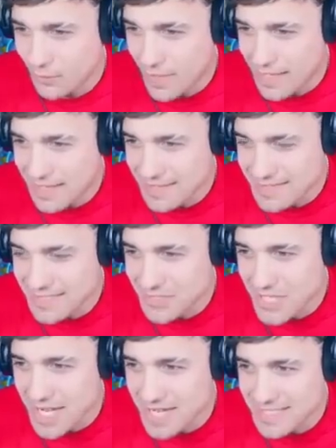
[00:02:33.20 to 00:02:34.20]
what? Is he
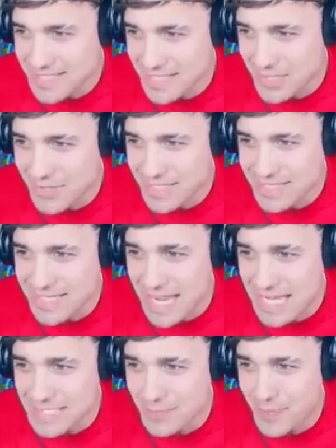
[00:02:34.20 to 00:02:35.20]
trying to steal this
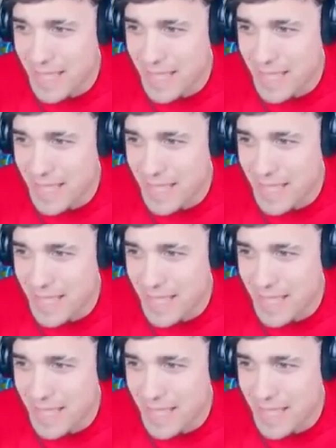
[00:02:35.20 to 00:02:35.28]
guy's